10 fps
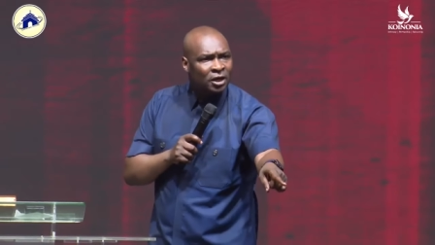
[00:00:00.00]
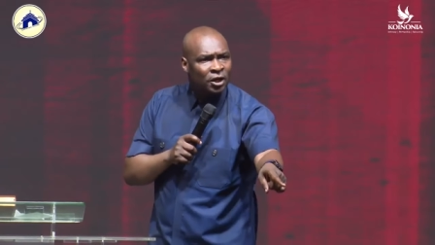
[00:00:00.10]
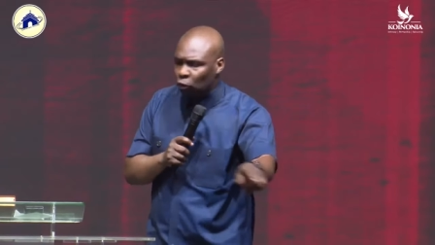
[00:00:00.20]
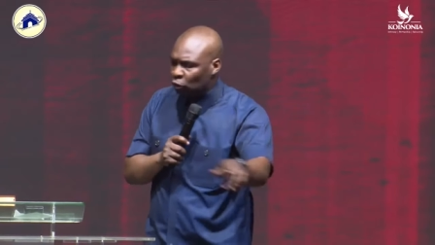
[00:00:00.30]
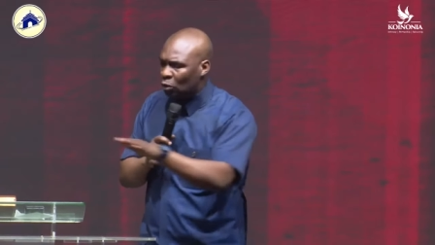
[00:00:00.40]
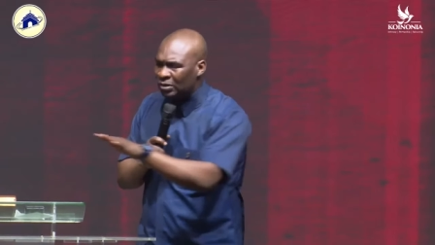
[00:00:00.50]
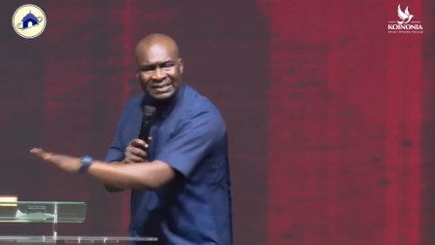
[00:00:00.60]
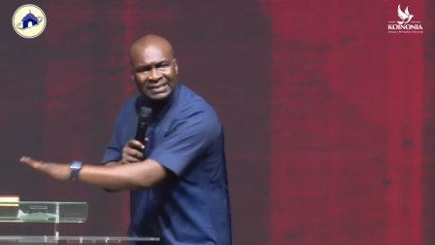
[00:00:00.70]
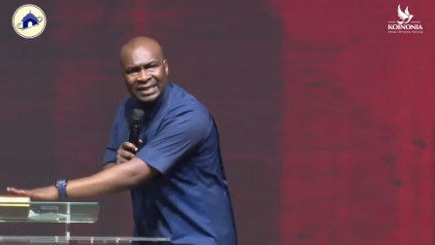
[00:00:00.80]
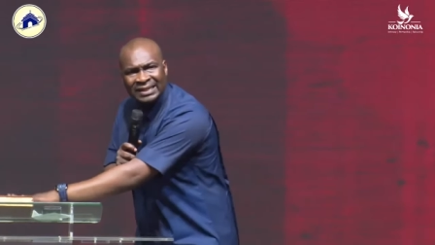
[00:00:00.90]
You don't
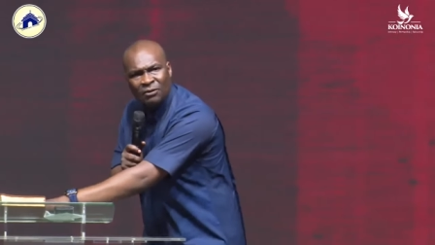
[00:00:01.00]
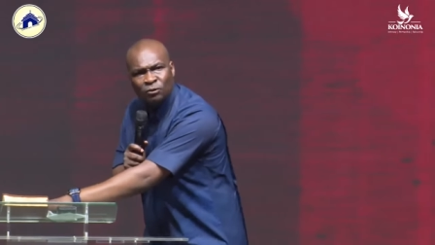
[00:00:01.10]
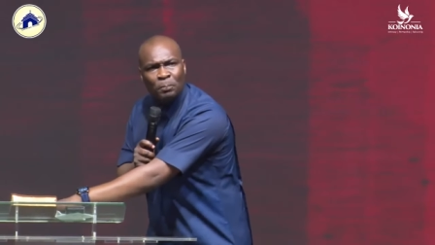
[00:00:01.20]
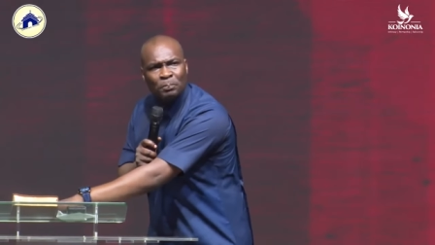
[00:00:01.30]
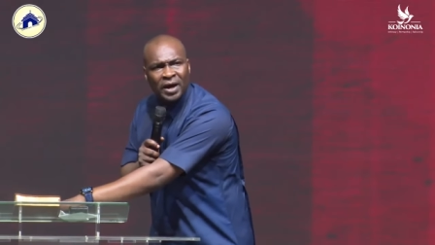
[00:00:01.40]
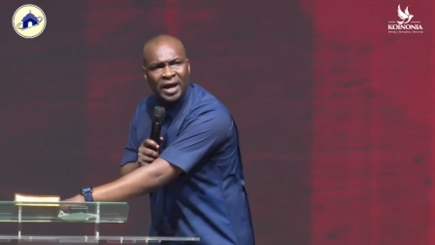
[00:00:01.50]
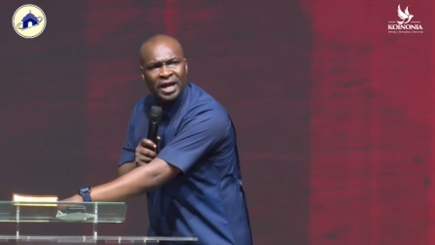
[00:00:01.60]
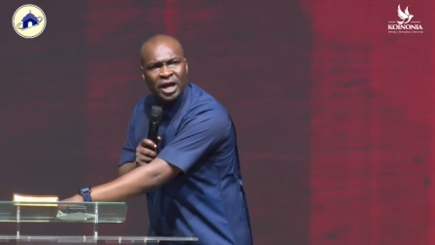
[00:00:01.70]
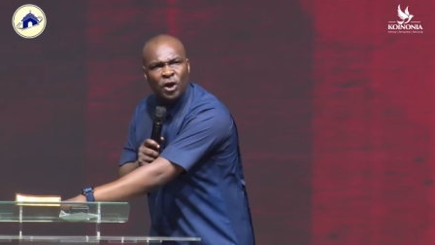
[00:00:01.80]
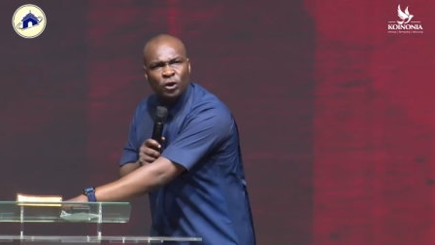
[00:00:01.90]
sit down to
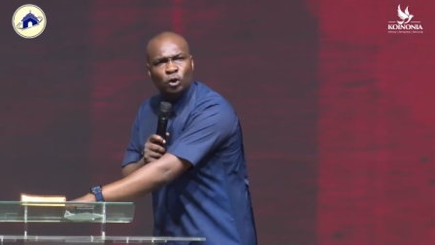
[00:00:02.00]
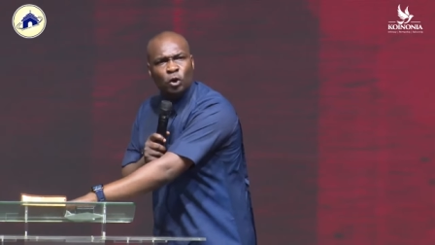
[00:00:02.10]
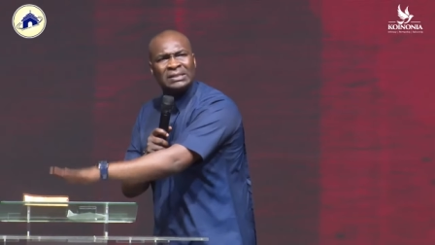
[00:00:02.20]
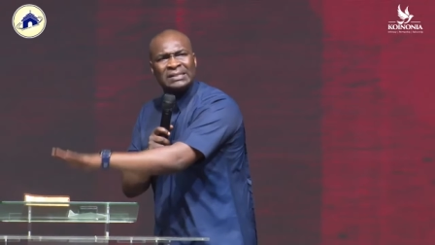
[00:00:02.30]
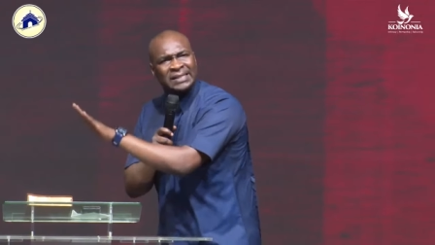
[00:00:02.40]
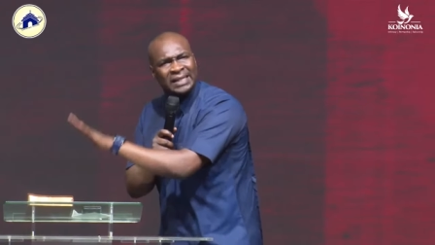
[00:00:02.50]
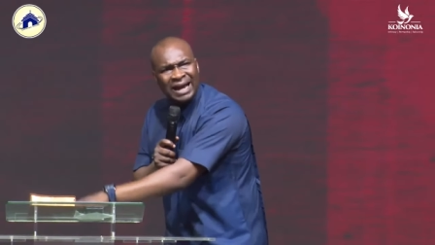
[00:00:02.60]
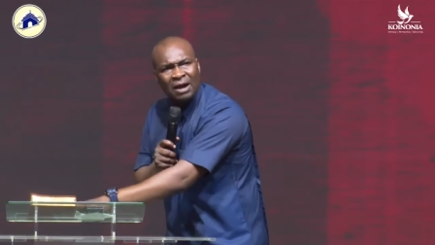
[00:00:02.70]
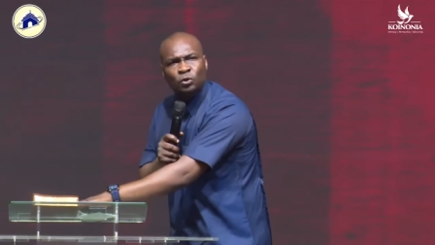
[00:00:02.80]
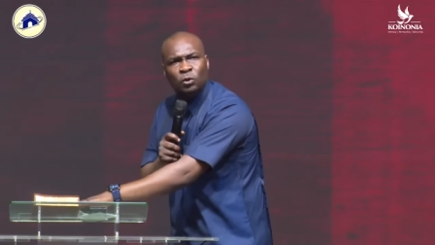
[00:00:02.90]
pray. You don't sit
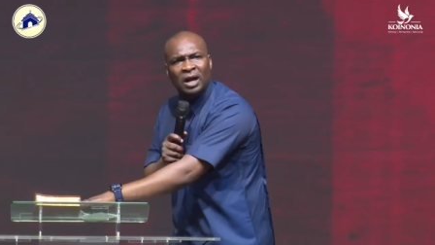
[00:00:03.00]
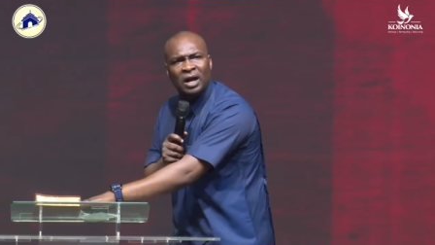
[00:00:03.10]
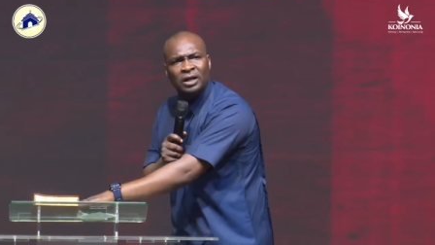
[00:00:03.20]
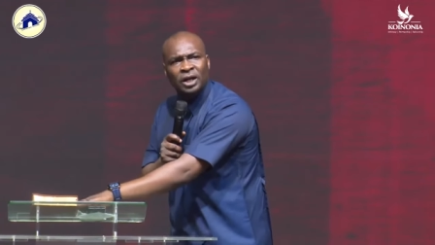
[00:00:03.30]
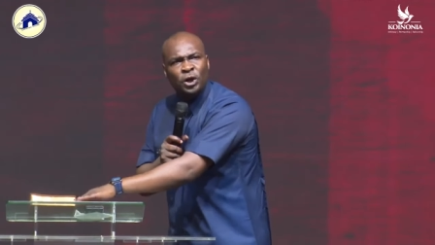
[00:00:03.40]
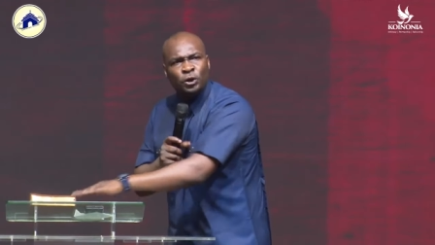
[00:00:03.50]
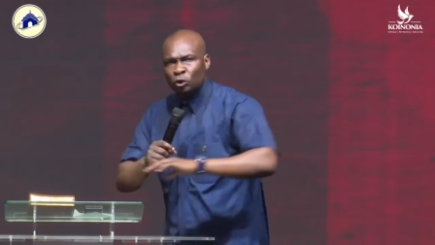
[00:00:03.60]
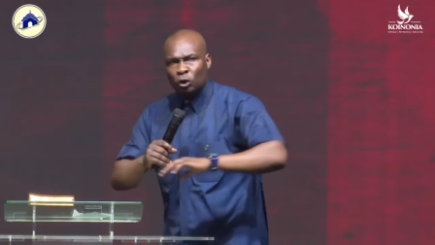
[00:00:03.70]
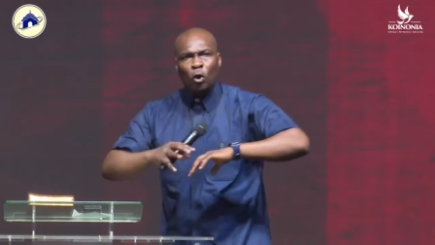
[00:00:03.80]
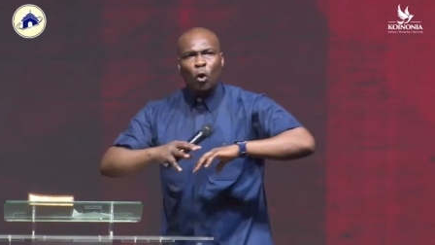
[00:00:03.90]
down to learn. You
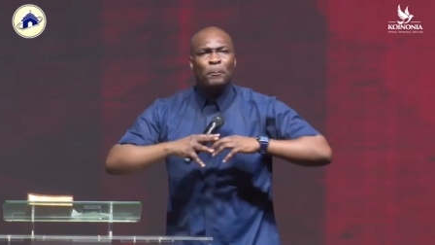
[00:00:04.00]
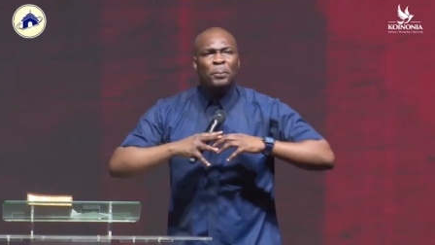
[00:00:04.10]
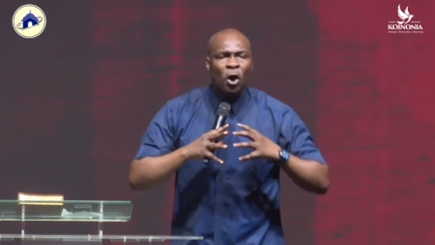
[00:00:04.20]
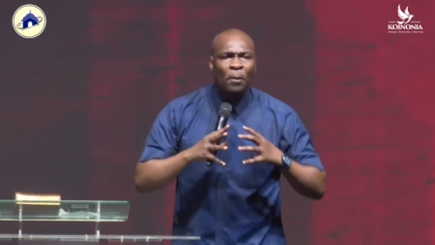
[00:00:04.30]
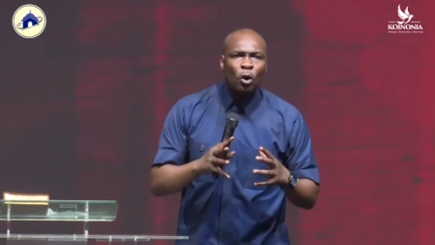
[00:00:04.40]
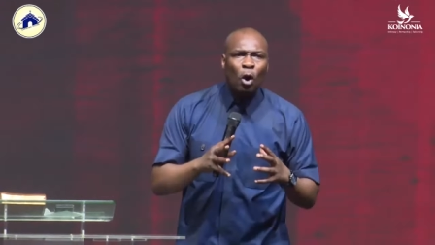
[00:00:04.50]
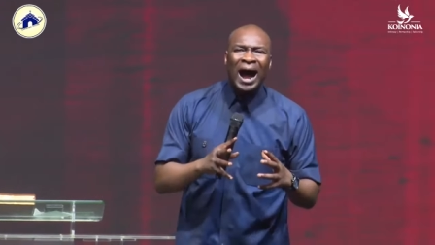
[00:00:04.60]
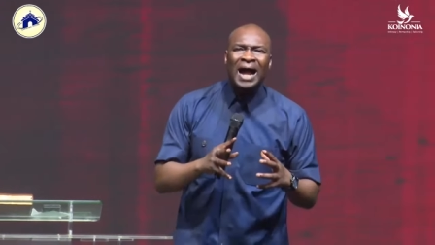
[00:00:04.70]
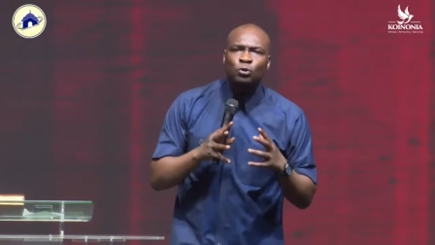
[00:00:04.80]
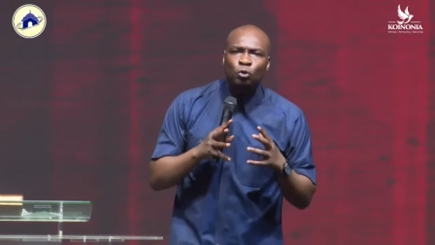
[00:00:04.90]
don't open up your
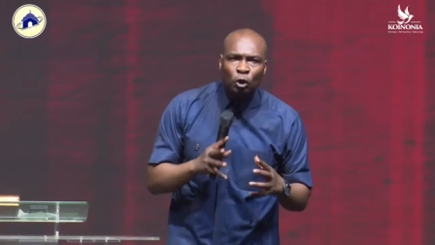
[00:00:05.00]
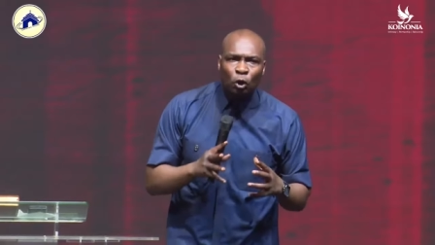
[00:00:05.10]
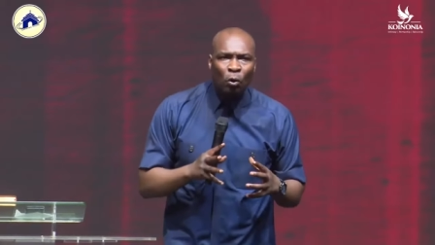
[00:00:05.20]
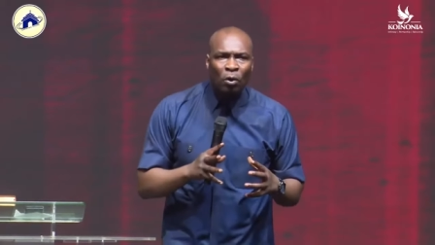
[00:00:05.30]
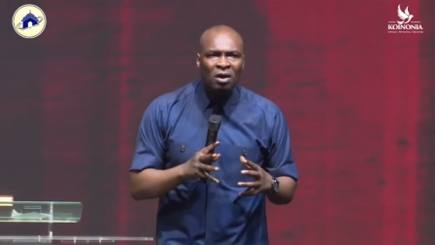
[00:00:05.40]
heart to grow.